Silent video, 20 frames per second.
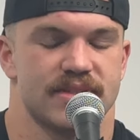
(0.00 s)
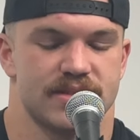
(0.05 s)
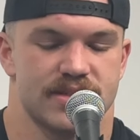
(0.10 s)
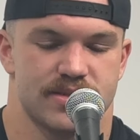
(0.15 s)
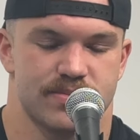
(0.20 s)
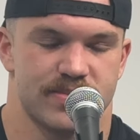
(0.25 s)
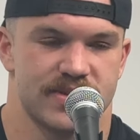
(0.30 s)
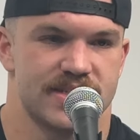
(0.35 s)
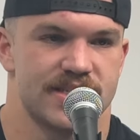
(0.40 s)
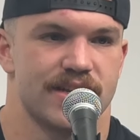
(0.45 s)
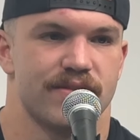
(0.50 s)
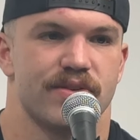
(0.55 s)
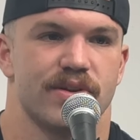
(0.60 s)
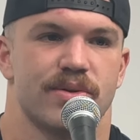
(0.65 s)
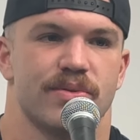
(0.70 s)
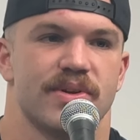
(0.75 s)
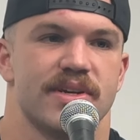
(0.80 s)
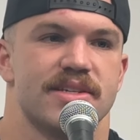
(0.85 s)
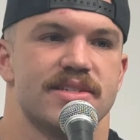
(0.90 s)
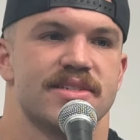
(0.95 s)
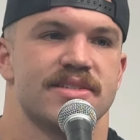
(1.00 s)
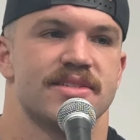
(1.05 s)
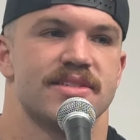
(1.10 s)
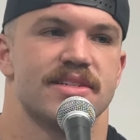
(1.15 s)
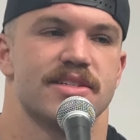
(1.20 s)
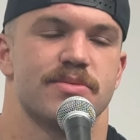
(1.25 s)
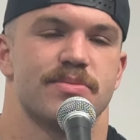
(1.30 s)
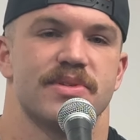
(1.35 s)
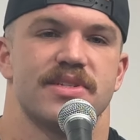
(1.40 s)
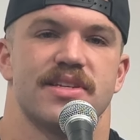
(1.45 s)
specific reasons
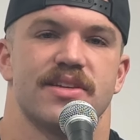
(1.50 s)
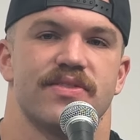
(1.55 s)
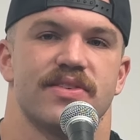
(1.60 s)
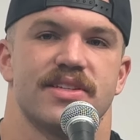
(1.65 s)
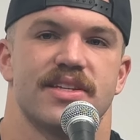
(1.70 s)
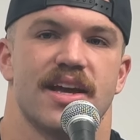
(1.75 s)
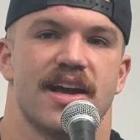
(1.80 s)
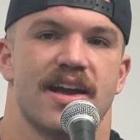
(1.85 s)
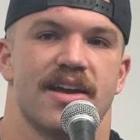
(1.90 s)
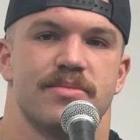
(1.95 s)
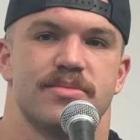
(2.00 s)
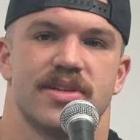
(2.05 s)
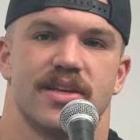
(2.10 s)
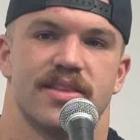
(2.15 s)
at specific times.